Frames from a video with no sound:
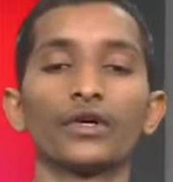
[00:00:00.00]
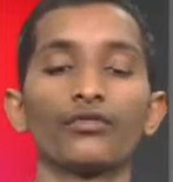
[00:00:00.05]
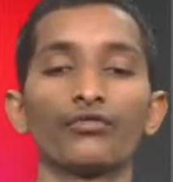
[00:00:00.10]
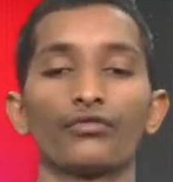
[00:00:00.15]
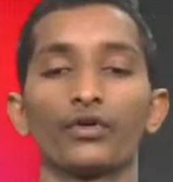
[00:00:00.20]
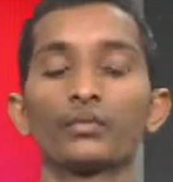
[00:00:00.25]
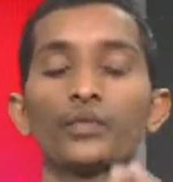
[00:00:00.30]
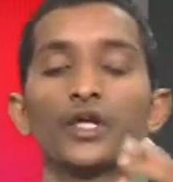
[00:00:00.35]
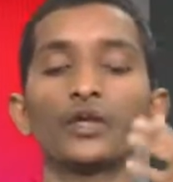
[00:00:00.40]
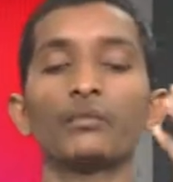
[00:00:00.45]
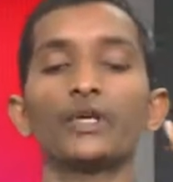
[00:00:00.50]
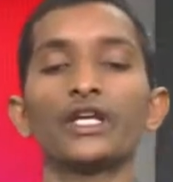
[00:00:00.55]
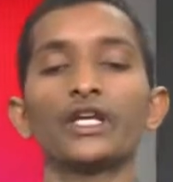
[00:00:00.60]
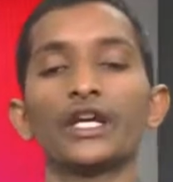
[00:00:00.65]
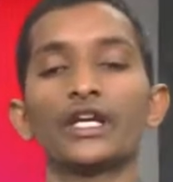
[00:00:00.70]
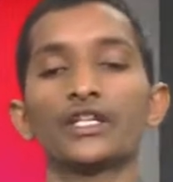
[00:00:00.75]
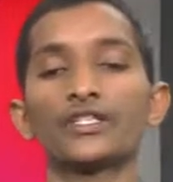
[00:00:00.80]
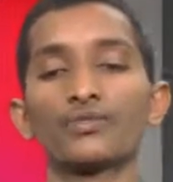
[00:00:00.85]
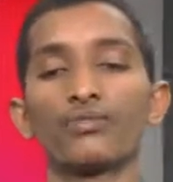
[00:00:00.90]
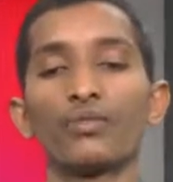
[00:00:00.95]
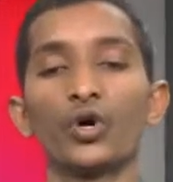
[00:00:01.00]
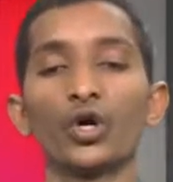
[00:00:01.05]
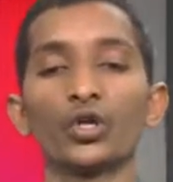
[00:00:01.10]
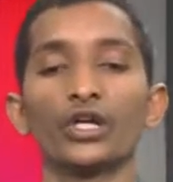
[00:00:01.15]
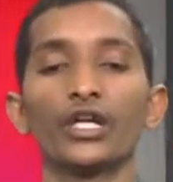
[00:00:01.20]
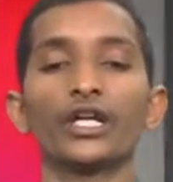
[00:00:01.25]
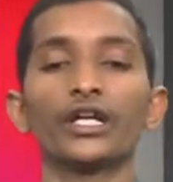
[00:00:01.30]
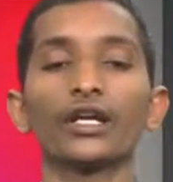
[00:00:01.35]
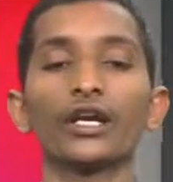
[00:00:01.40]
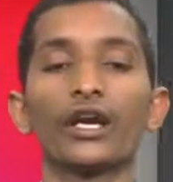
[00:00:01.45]
15 minutes
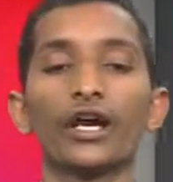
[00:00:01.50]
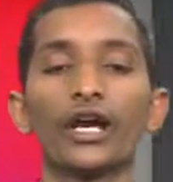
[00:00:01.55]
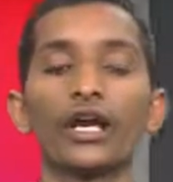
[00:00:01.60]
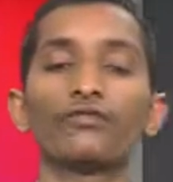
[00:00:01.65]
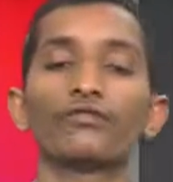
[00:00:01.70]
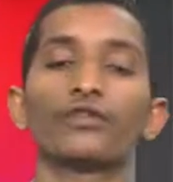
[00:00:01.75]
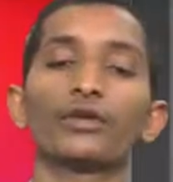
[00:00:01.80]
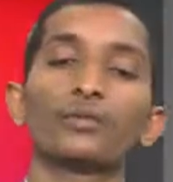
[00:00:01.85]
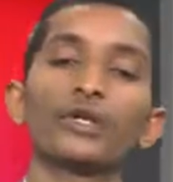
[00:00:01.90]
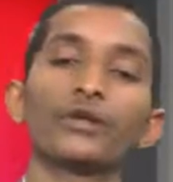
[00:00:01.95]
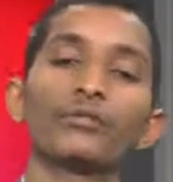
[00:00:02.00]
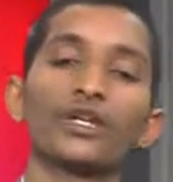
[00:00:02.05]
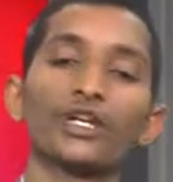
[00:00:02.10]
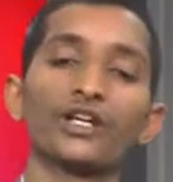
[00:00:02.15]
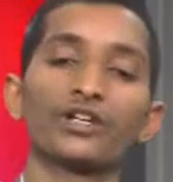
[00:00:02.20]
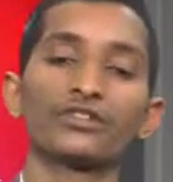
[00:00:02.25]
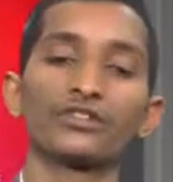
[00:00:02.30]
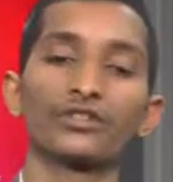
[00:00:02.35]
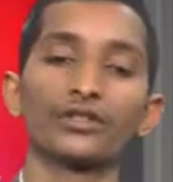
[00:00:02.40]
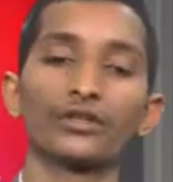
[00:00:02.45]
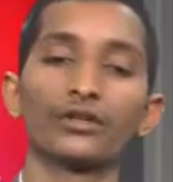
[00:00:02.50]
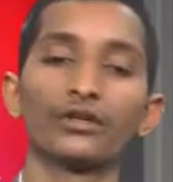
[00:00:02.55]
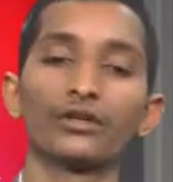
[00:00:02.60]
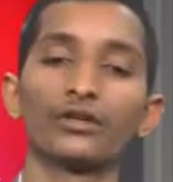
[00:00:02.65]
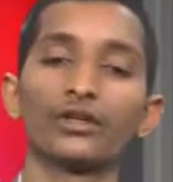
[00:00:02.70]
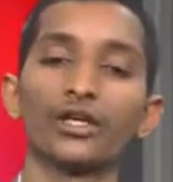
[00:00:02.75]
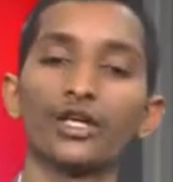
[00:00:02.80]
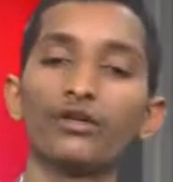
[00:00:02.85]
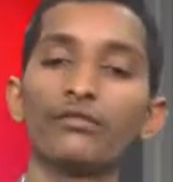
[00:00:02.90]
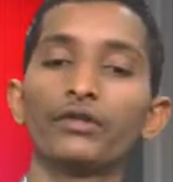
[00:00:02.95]
morning and 15 minutes
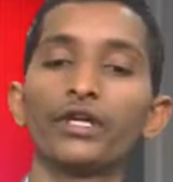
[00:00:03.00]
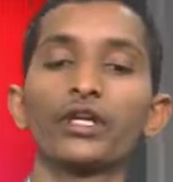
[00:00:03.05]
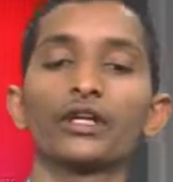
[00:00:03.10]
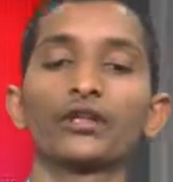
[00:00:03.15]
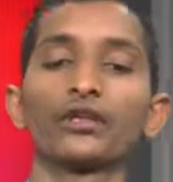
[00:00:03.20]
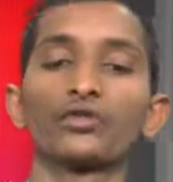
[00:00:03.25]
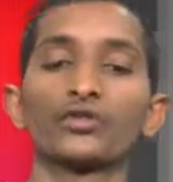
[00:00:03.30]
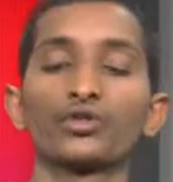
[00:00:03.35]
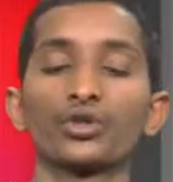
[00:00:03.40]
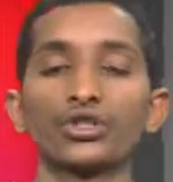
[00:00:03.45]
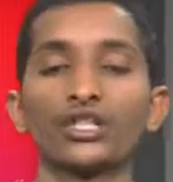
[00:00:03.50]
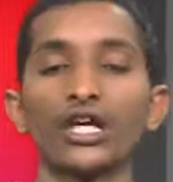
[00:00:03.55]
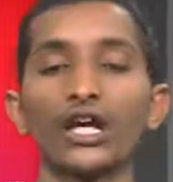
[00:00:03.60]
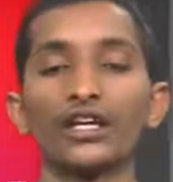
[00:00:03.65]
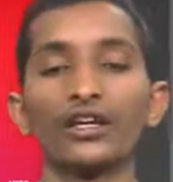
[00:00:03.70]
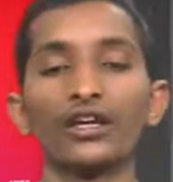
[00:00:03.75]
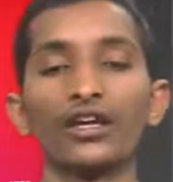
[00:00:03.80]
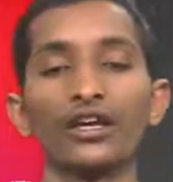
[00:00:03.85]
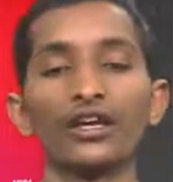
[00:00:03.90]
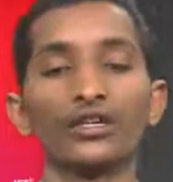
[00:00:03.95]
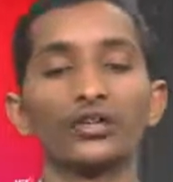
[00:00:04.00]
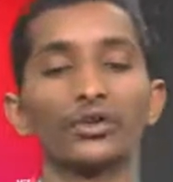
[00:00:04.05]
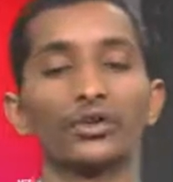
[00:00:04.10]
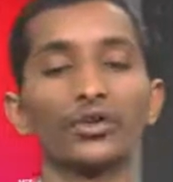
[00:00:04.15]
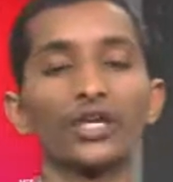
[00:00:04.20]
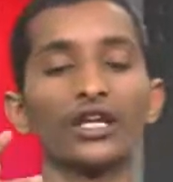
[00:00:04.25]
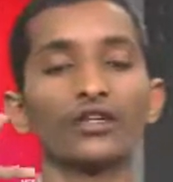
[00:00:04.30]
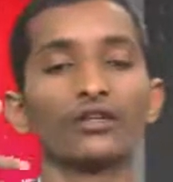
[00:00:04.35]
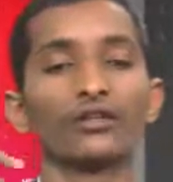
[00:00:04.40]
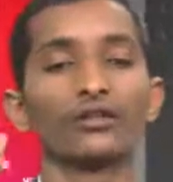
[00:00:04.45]
evening, so that you
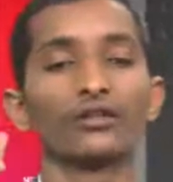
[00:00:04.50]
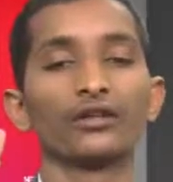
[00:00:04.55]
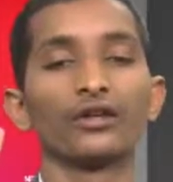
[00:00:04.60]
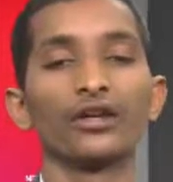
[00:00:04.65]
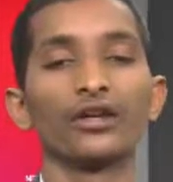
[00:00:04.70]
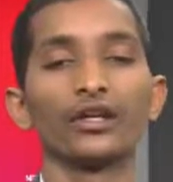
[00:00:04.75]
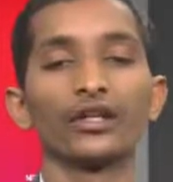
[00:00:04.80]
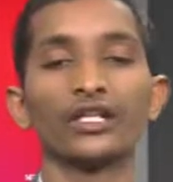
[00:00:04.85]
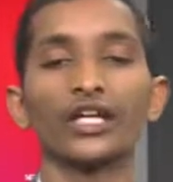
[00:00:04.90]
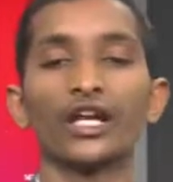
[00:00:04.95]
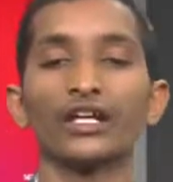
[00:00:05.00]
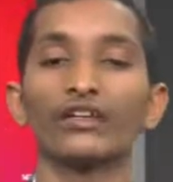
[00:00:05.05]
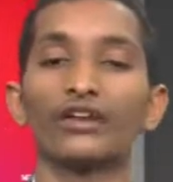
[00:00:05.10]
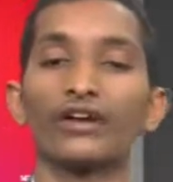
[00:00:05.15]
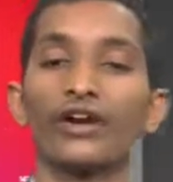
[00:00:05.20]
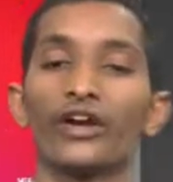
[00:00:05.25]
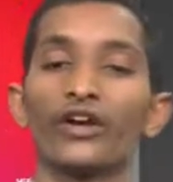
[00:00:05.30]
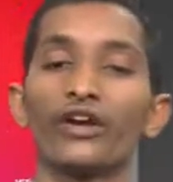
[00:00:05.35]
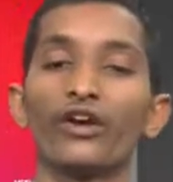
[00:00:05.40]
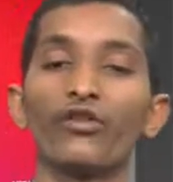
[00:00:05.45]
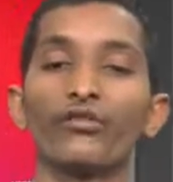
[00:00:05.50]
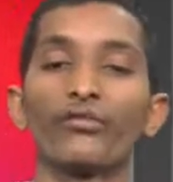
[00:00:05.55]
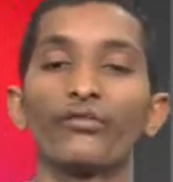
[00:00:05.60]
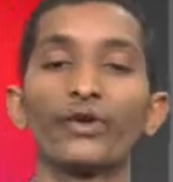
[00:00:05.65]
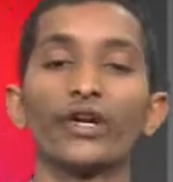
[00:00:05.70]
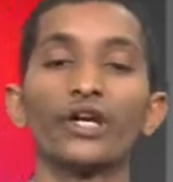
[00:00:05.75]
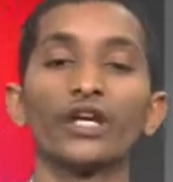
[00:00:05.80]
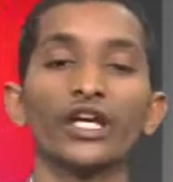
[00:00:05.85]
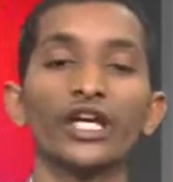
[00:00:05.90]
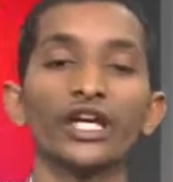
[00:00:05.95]
can get rid of
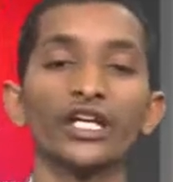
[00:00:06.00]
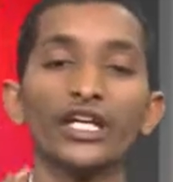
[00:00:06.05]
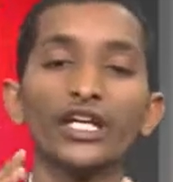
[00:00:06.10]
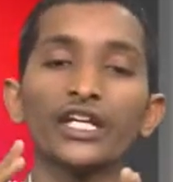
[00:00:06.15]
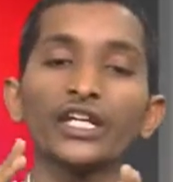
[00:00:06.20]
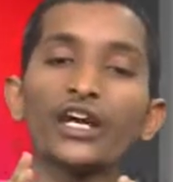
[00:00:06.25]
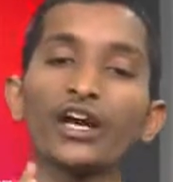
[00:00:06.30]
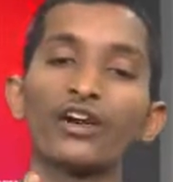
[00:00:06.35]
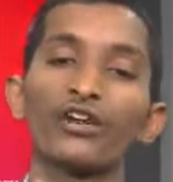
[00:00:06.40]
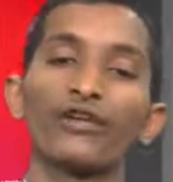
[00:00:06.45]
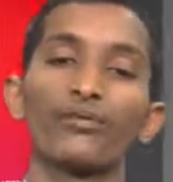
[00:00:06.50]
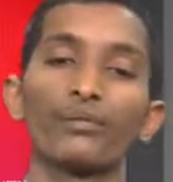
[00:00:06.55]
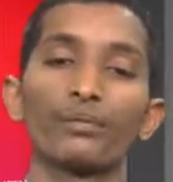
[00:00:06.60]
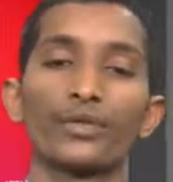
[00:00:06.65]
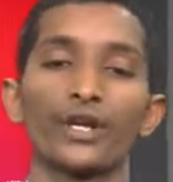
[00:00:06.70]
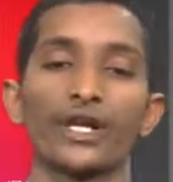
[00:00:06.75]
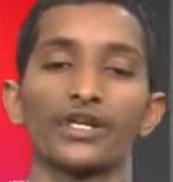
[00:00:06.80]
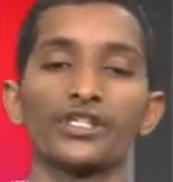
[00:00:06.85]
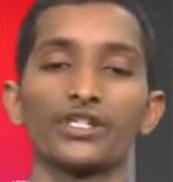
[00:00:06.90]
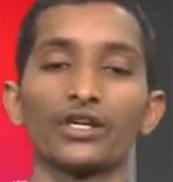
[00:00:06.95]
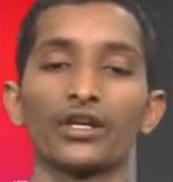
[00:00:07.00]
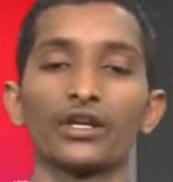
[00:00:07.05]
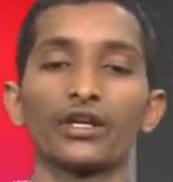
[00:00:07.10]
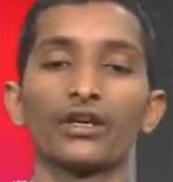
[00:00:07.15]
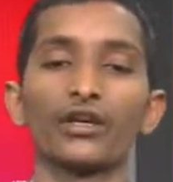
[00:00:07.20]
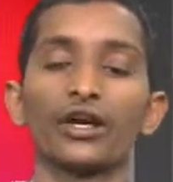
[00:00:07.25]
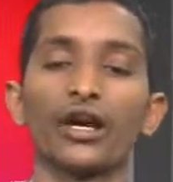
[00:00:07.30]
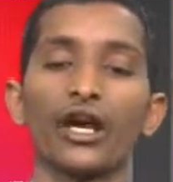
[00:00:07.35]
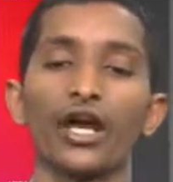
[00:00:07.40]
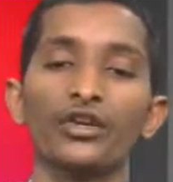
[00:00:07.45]
any kind of pressure
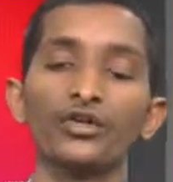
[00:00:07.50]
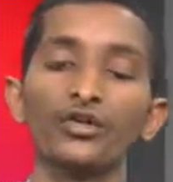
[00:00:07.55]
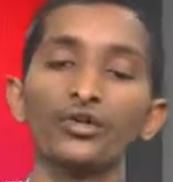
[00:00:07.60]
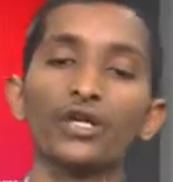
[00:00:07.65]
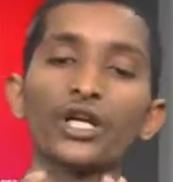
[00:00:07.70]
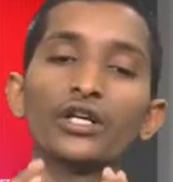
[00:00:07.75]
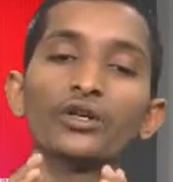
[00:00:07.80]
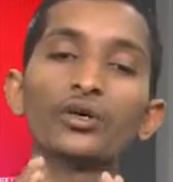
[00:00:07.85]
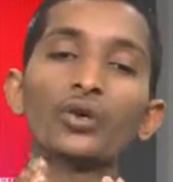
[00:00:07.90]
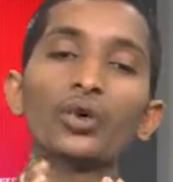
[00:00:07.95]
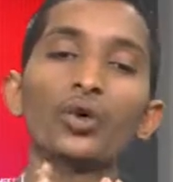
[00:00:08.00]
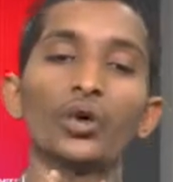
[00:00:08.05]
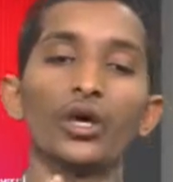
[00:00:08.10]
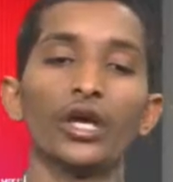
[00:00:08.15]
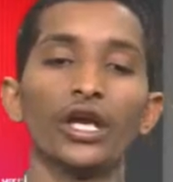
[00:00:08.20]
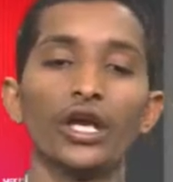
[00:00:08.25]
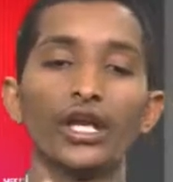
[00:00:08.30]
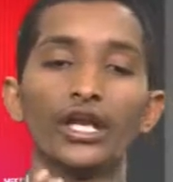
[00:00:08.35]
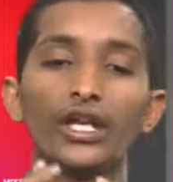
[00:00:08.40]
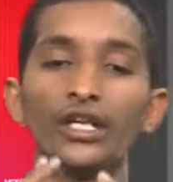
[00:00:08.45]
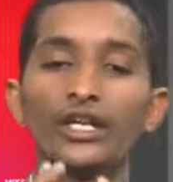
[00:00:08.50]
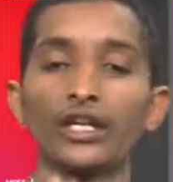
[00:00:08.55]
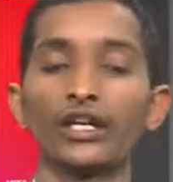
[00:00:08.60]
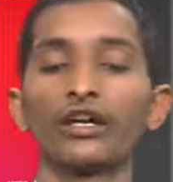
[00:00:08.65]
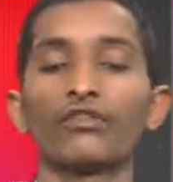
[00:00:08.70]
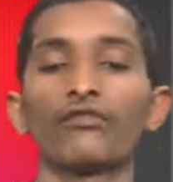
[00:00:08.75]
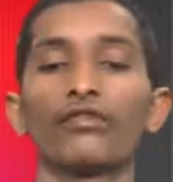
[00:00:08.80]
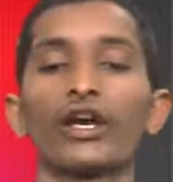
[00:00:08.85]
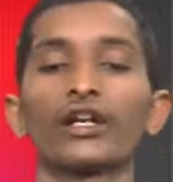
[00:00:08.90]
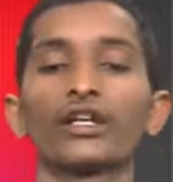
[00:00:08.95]
and you can do any kind
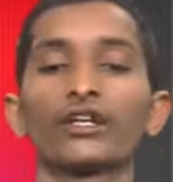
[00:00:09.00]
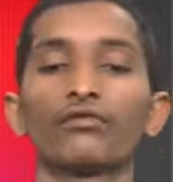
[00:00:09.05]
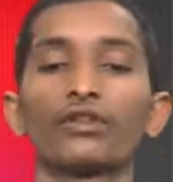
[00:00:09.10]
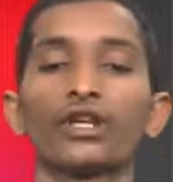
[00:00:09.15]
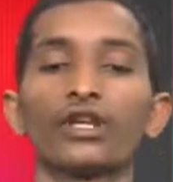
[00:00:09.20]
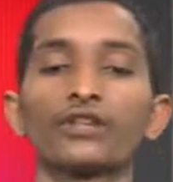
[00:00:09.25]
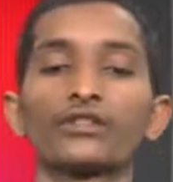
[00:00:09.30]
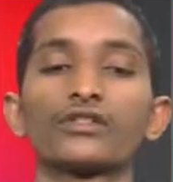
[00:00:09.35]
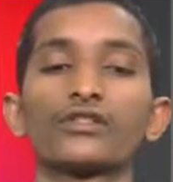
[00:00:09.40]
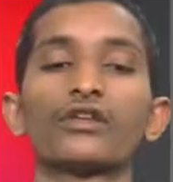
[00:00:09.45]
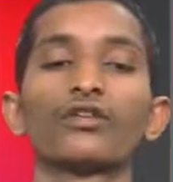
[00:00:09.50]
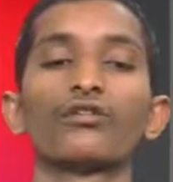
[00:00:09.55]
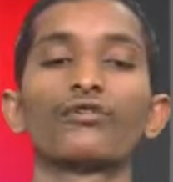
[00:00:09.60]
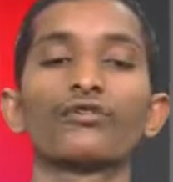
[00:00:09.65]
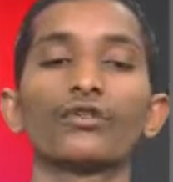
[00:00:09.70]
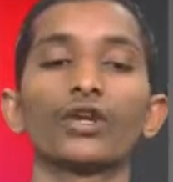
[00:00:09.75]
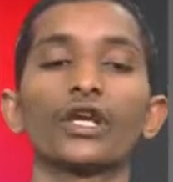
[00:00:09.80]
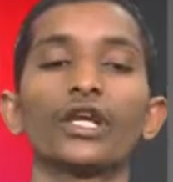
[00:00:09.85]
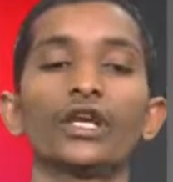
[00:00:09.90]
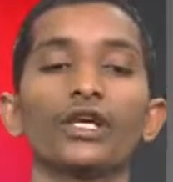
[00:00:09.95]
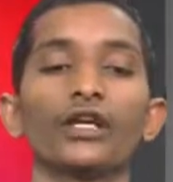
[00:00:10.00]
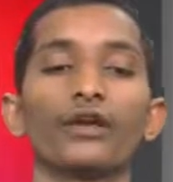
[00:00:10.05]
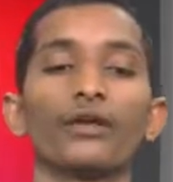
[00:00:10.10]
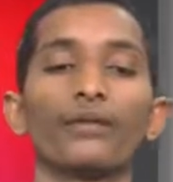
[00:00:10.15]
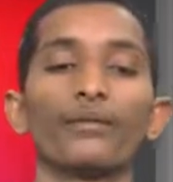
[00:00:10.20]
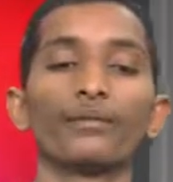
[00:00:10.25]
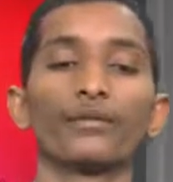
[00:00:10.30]
of activities freely.